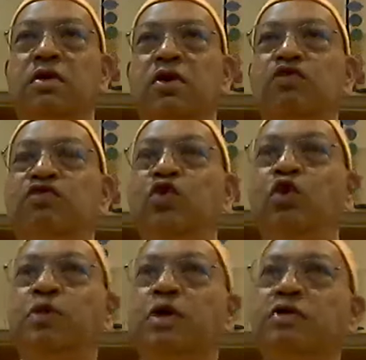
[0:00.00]
Or if you
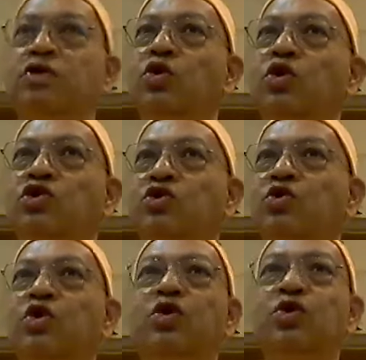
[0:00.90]
open a yoga
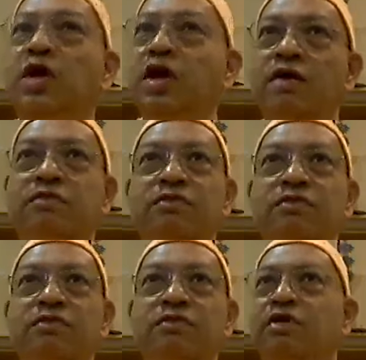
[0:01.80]
studio, you can
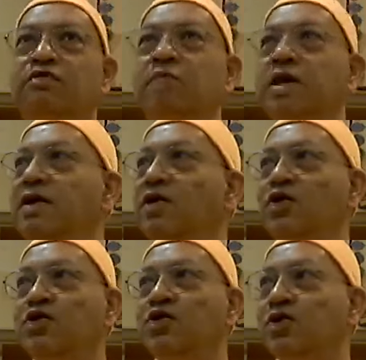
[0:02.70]
have a lot of
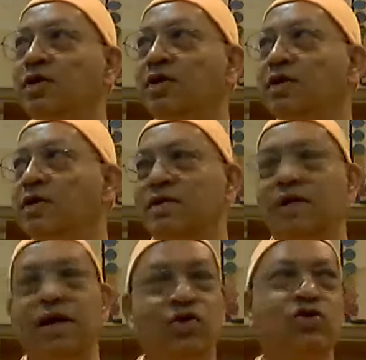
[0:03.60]
money also.
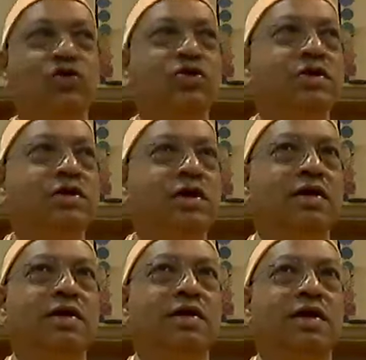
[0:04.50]
That also is
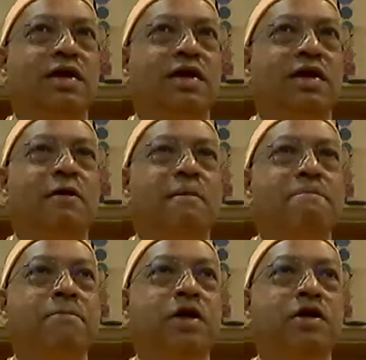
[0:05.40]
there.
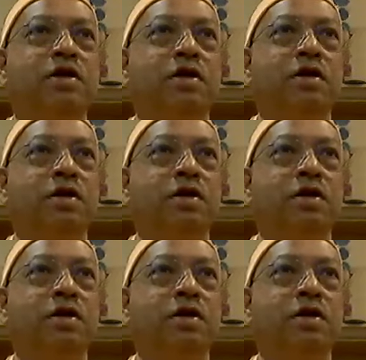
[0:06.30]
But